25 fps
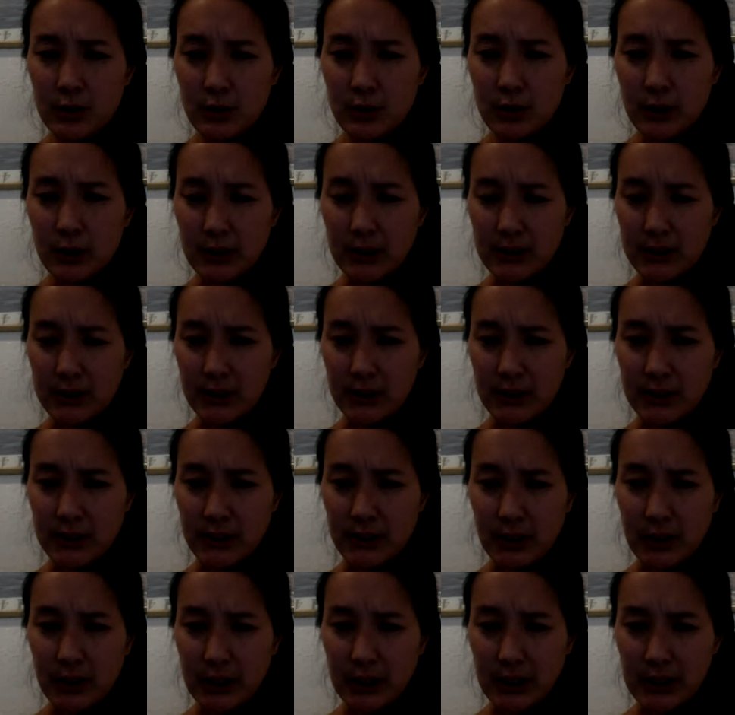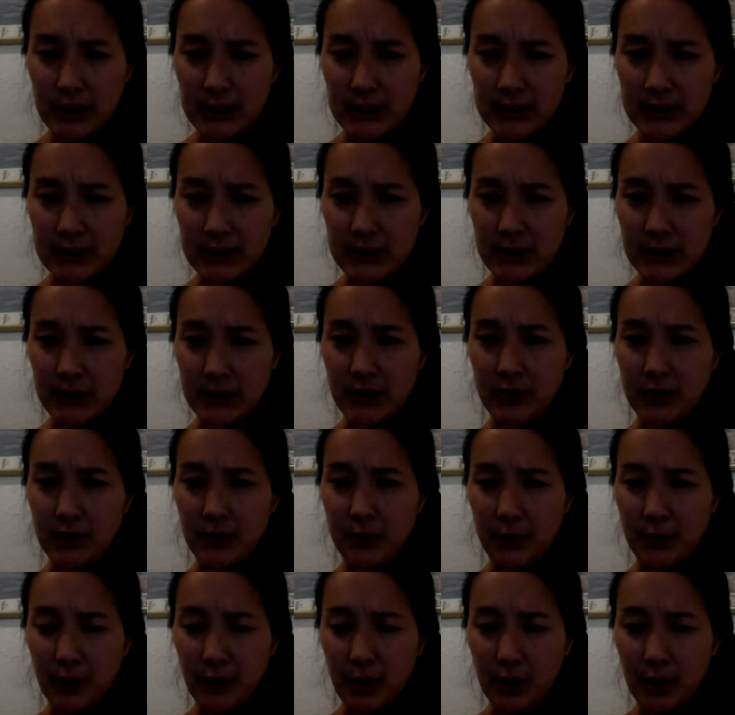Let's see, Sarah asked, in the
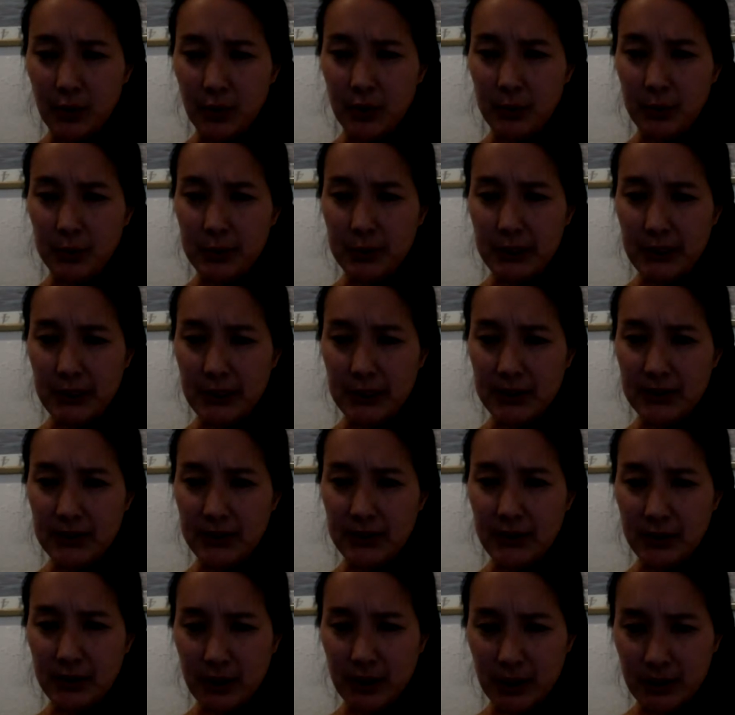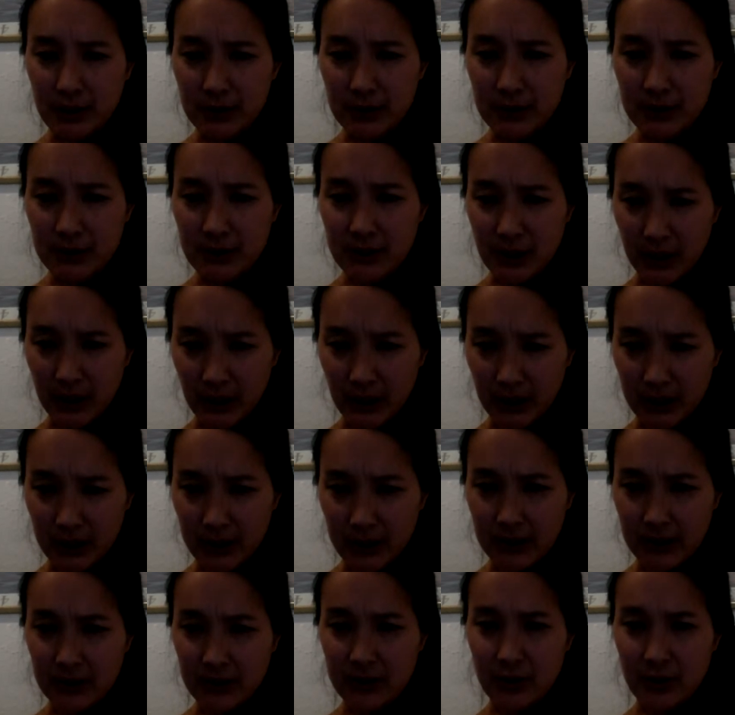fall when plants' leaves die,
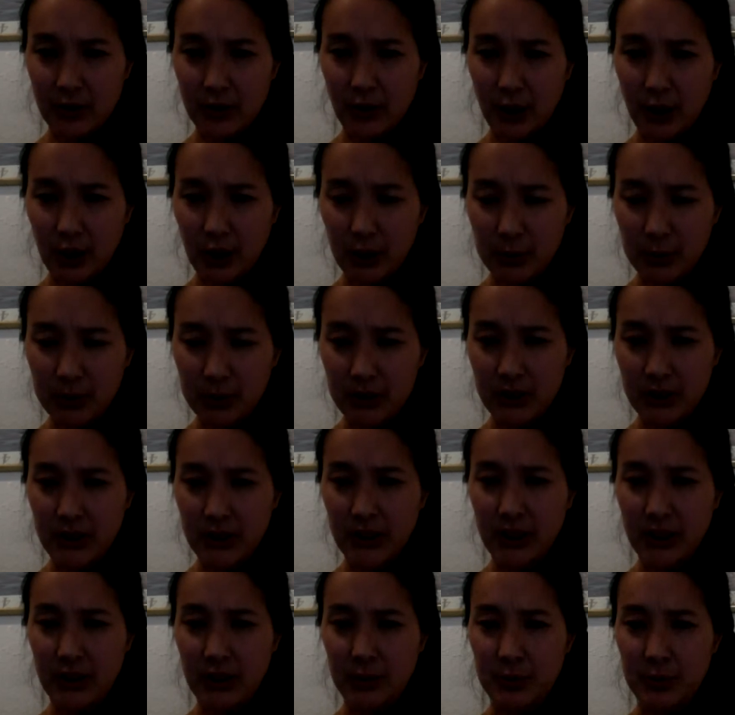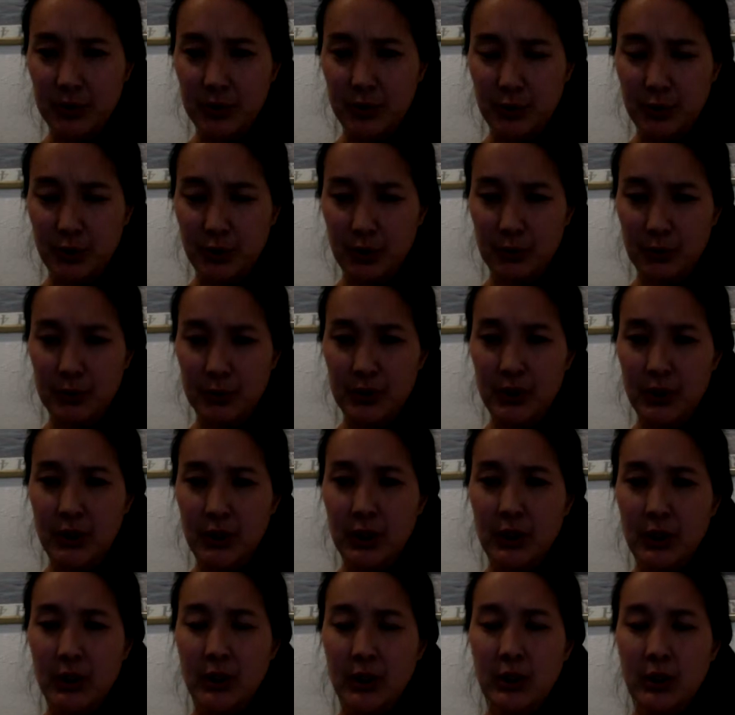is the carbon they absorbed
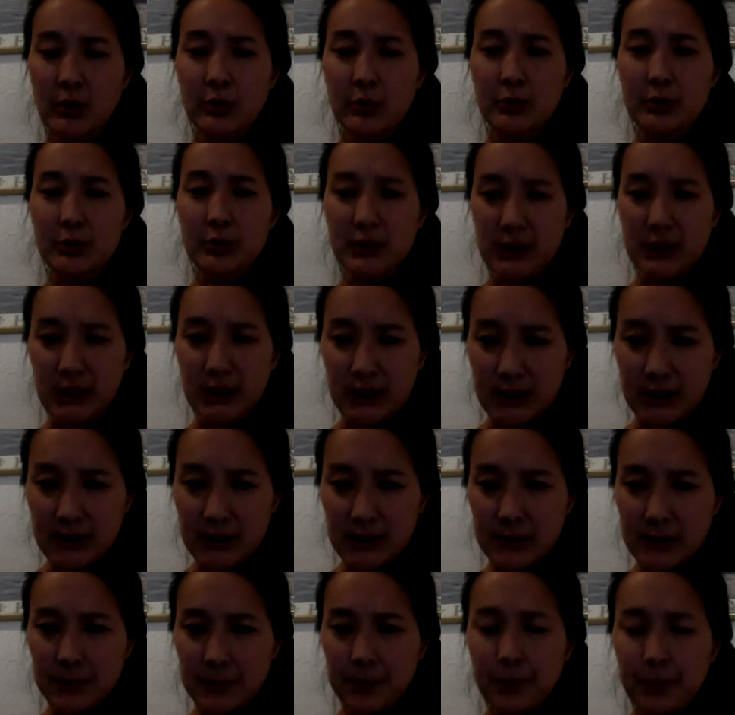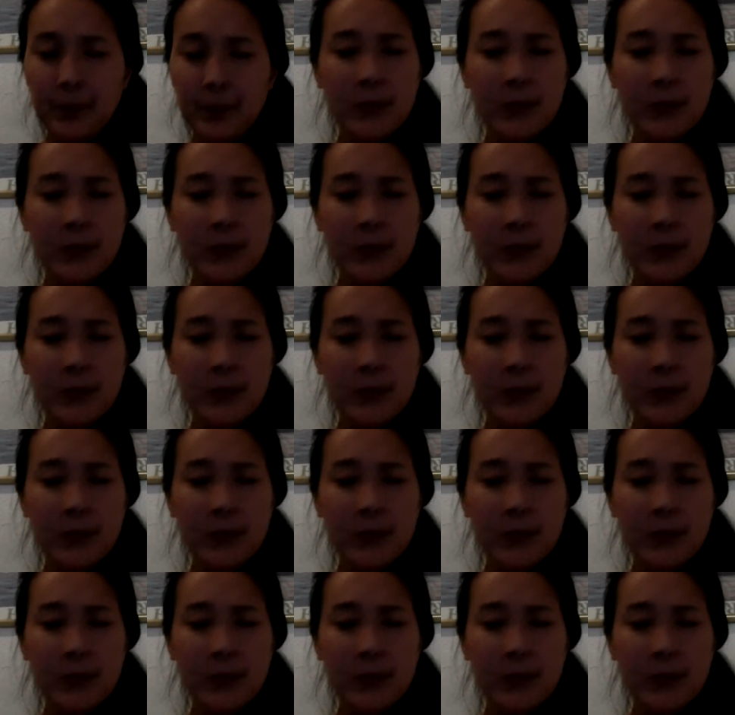released?